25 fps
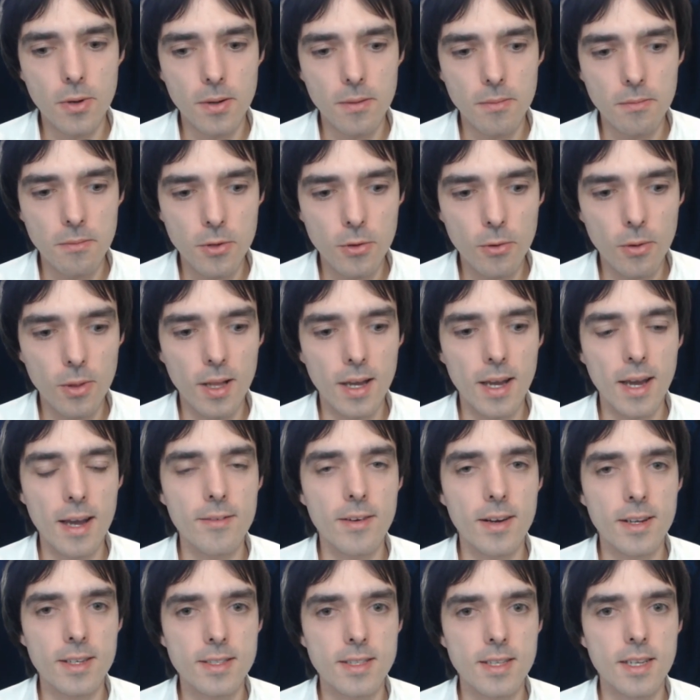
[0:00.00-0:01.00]
will have
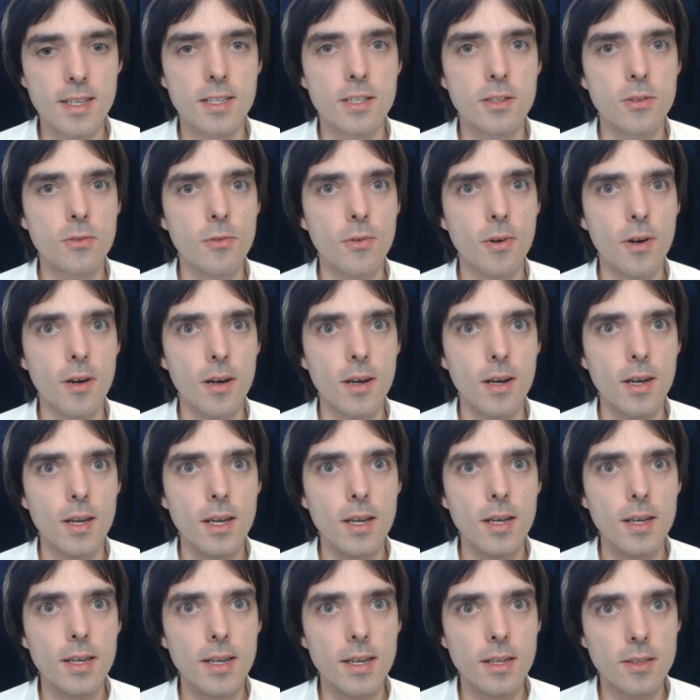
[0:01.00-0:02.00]
access to a
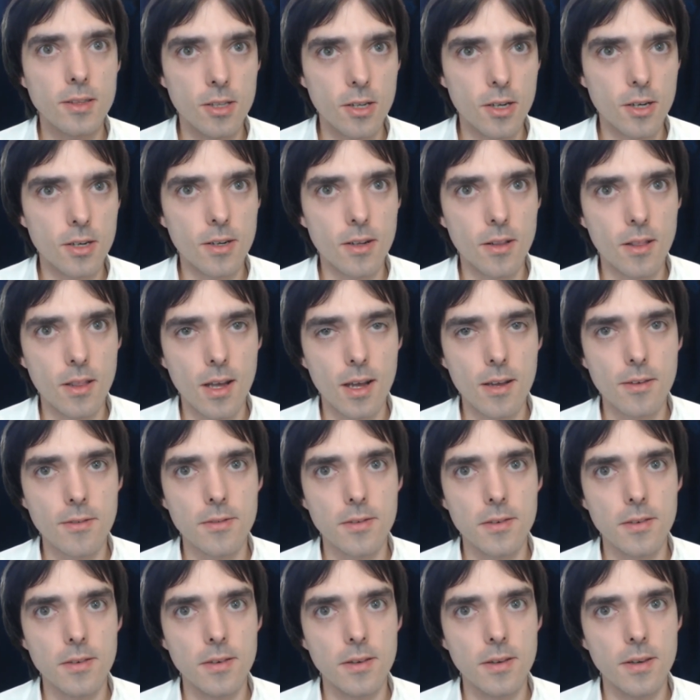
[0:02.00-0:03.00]
eternal
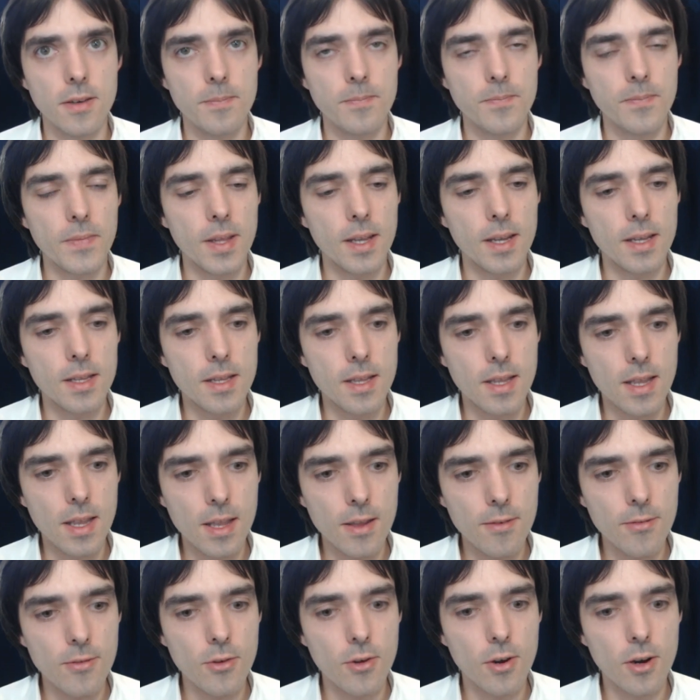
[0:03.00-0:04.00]
life. And
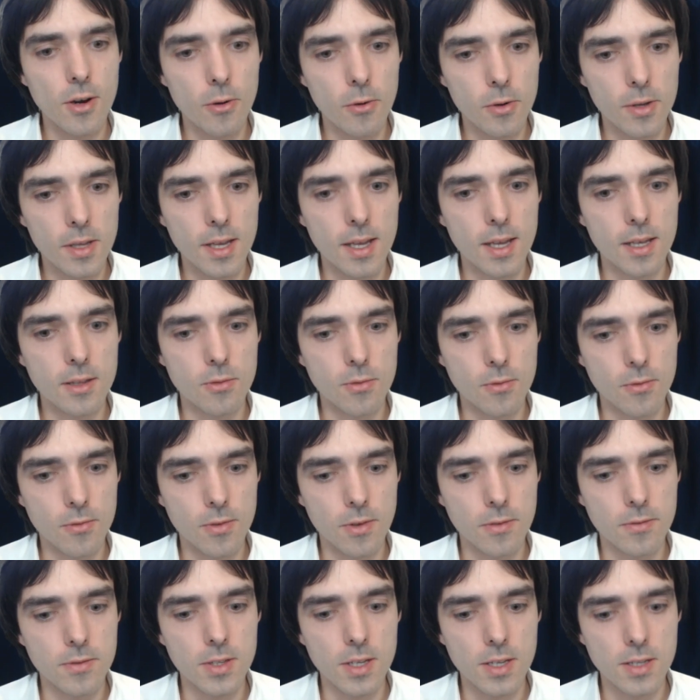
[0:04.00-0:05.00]
if you are okay
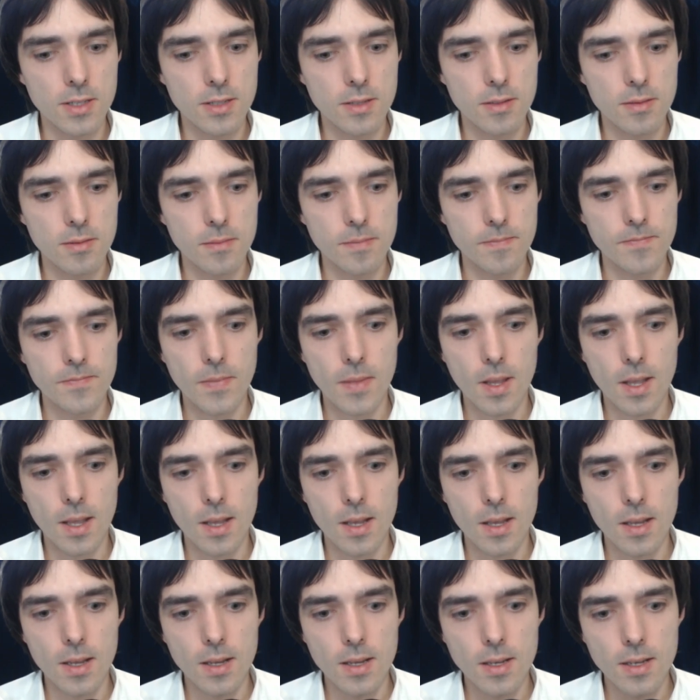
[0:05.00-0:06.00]
with this.
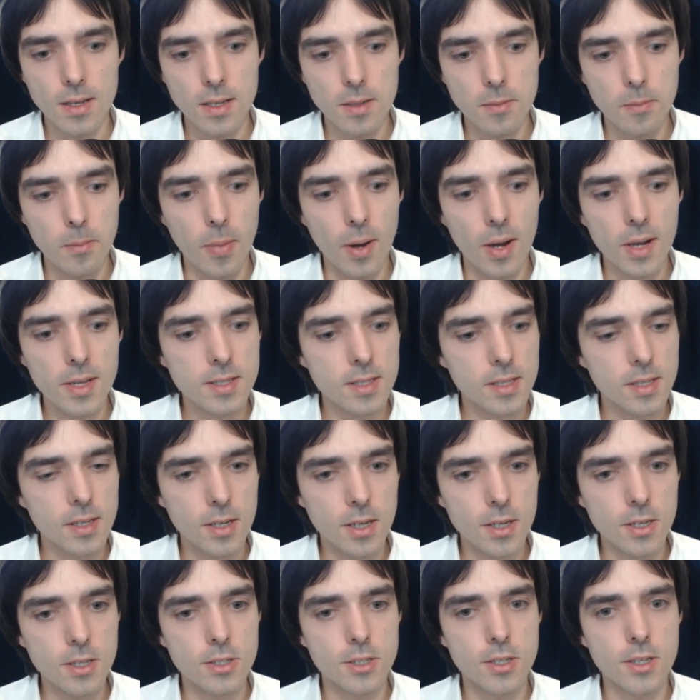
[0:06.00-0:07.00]
In past,
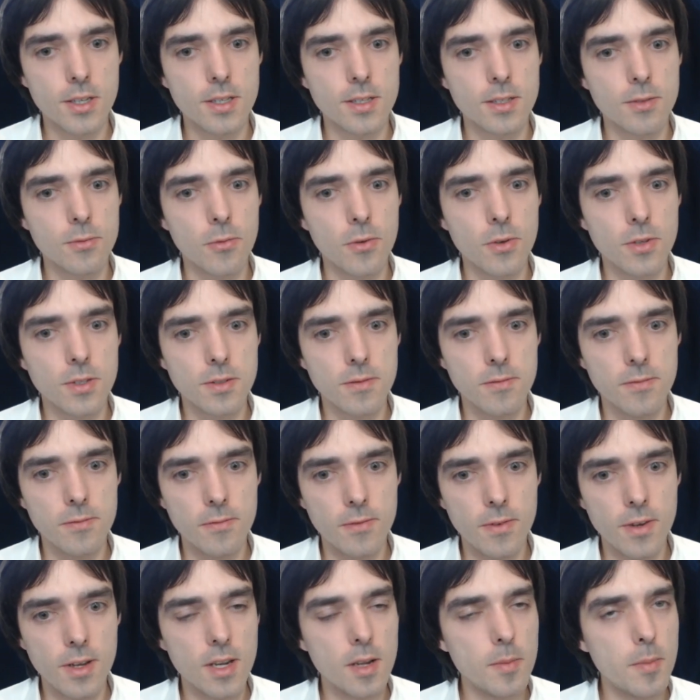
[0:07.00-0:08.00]
Christians was
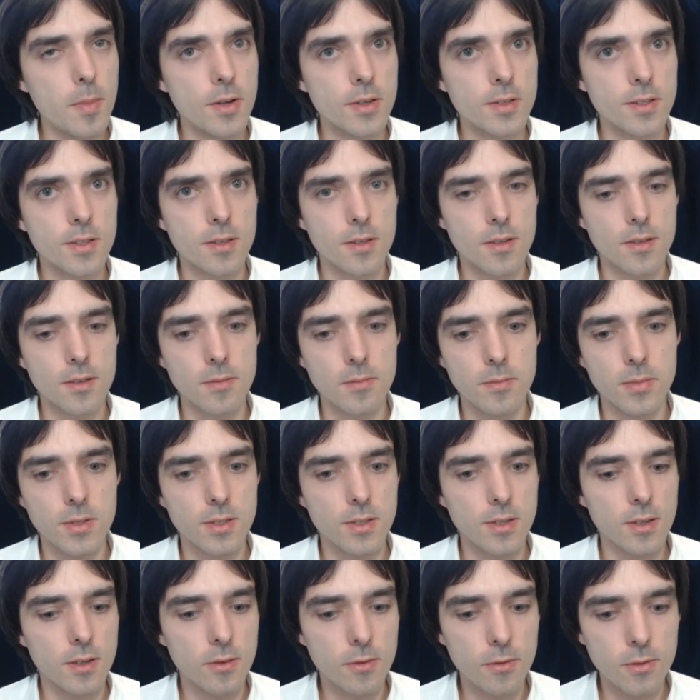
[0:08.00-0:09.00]
very
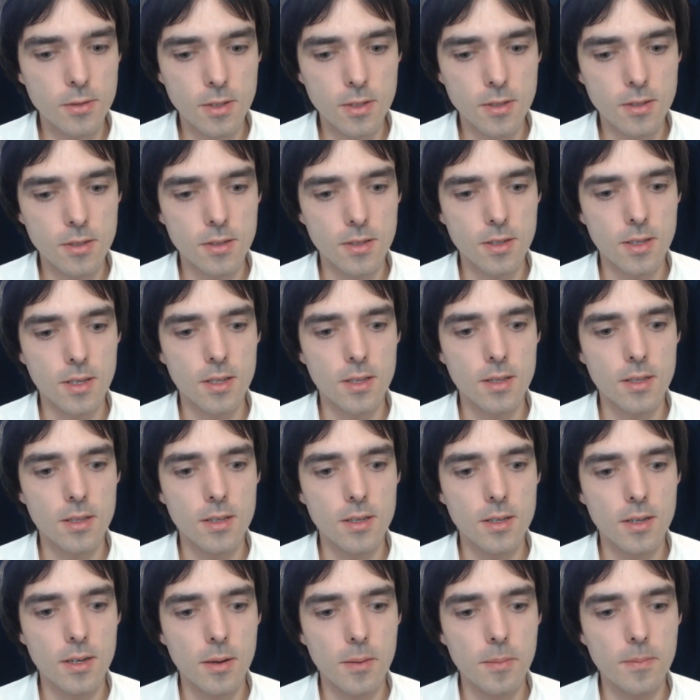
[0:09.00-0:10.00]
persecuted,
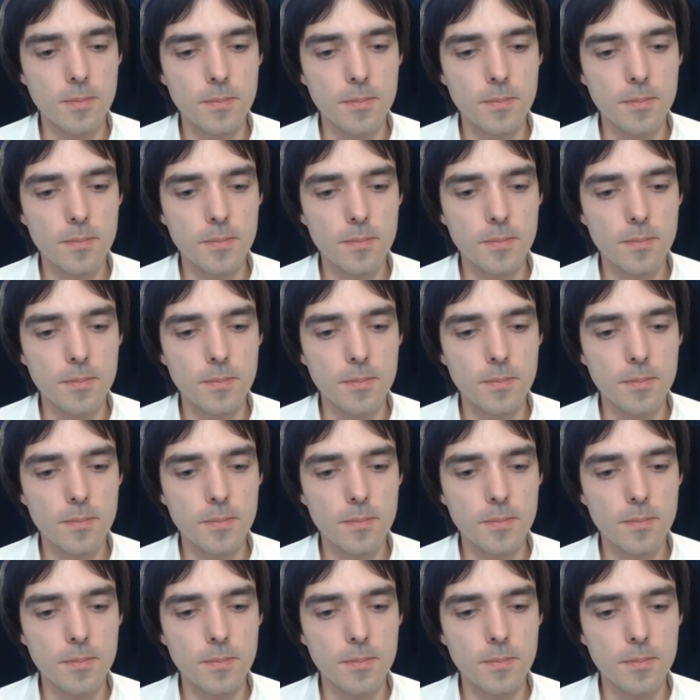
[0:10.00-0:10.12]
and